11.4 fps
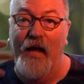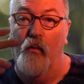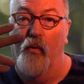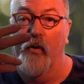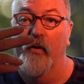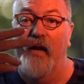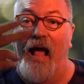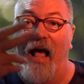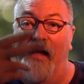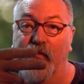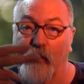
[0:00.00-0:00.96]
that word
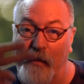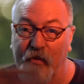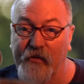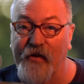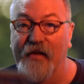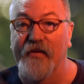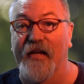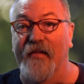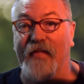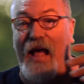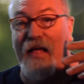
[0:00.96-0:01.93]
as
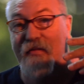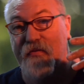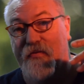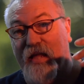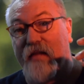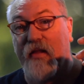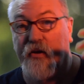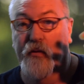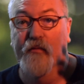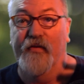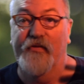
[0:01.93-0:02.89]
representing that thing that
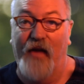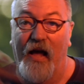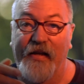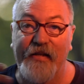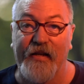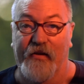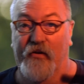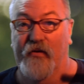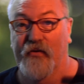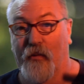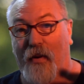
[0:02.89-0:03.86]
you have assigned it
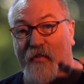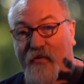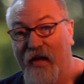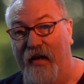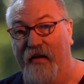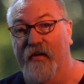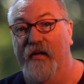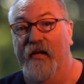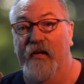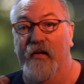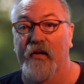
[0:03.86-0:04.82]
to represent.
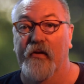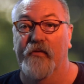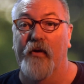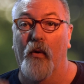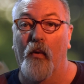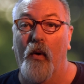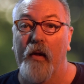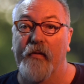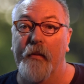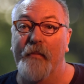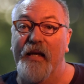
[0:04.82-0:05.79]
So
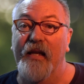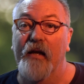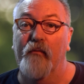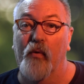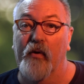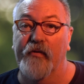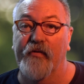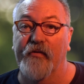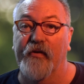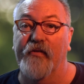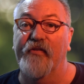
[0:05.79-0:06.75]
the meaning of words
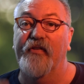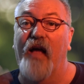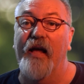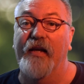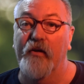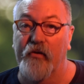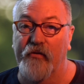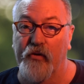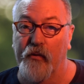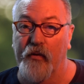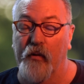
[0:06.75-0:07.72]
is assigned
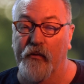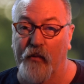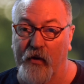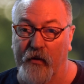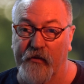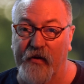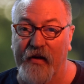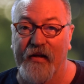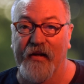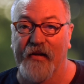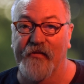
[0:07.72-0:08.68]
to those words.
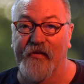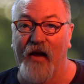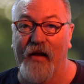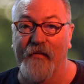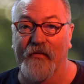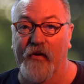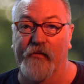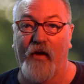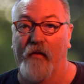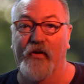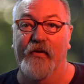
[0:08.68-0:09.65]
It's not
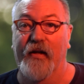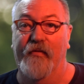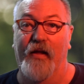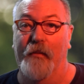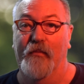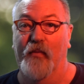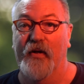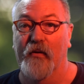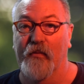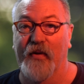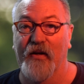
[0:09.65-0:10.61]
discovered in them. We
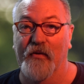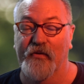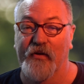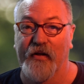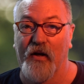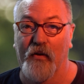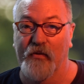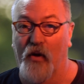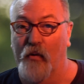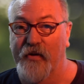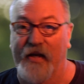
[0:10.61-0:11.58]
don't
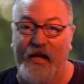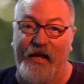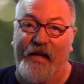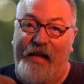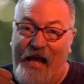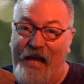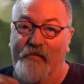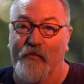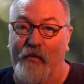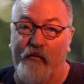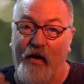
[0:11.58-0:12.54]
go digging in a
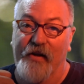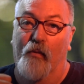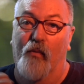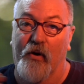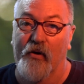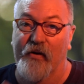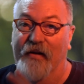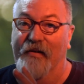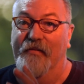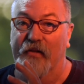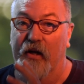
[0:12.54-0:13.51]
cave and we find a word and